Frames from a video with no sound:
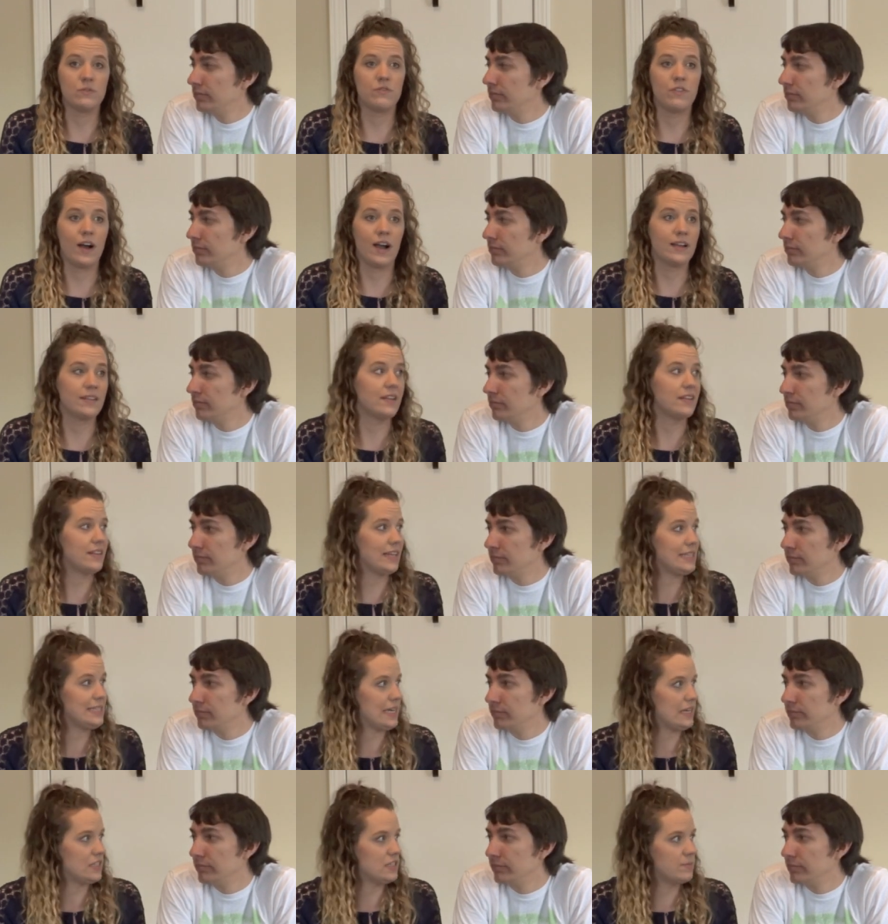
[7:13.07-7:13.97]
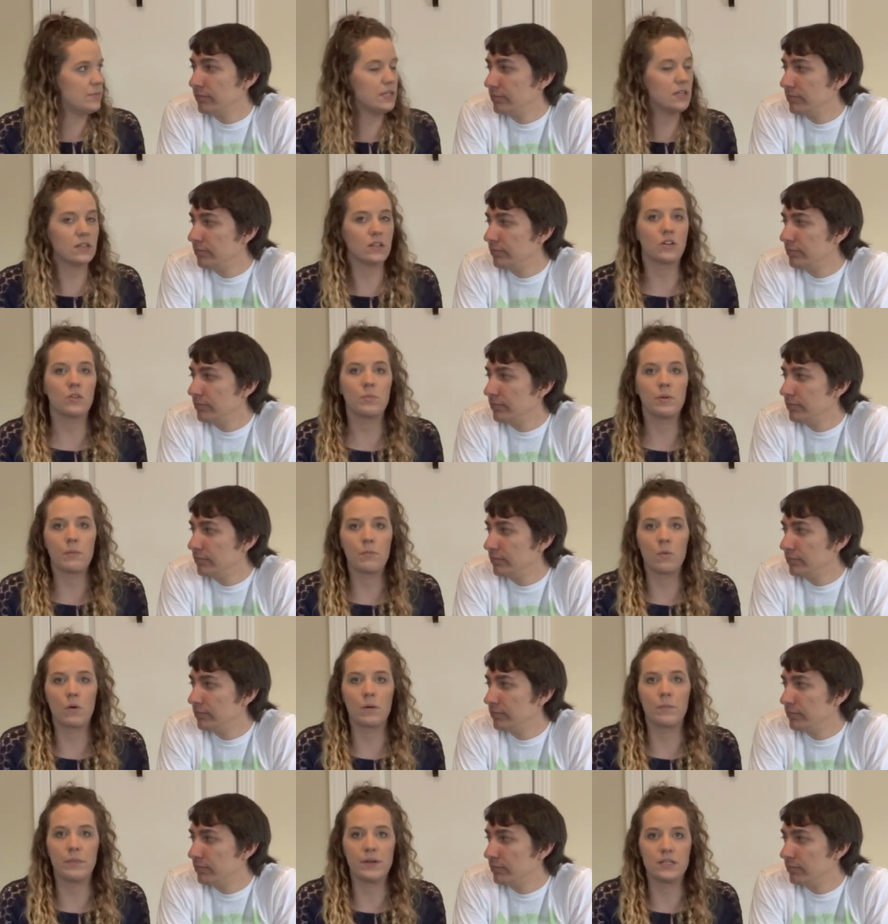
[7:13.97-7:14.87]
Speaker 1: We find that they tend to be a little
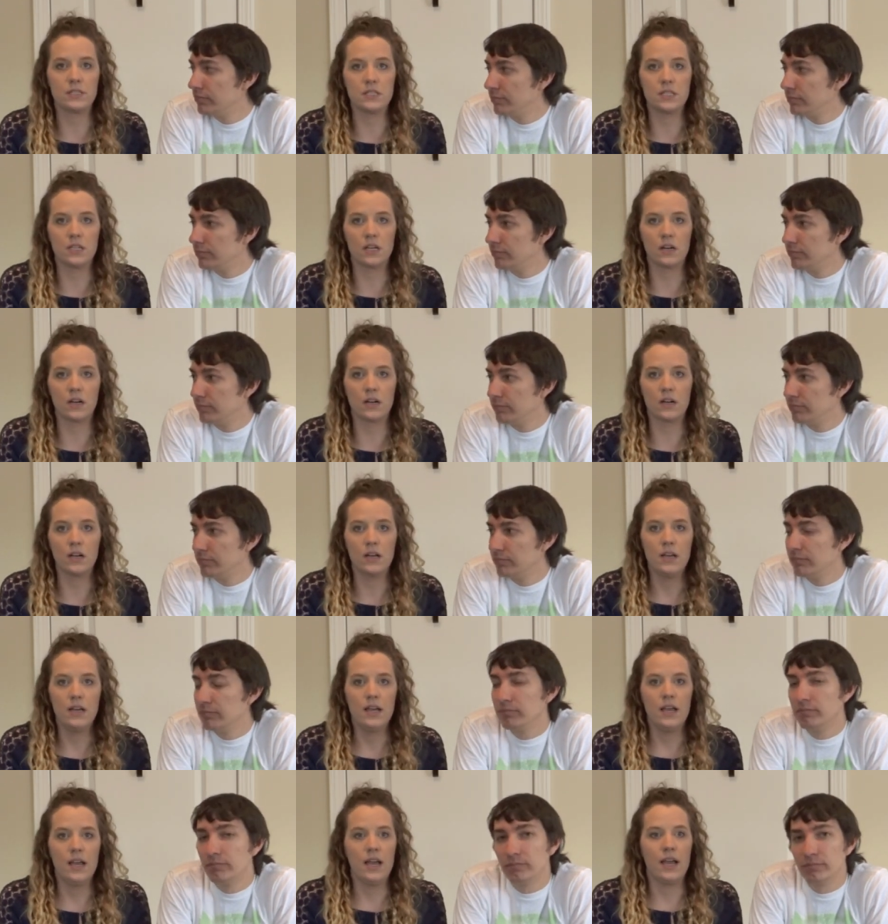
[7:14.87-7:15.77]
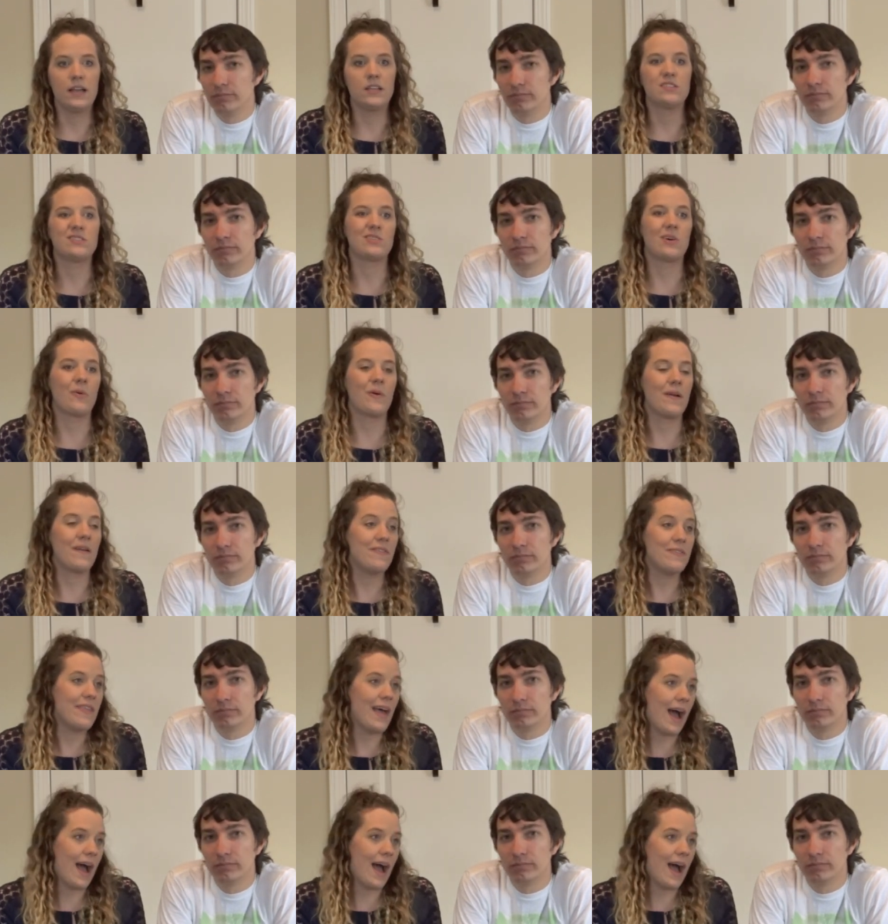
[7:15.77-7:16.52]
bit more busier, and so in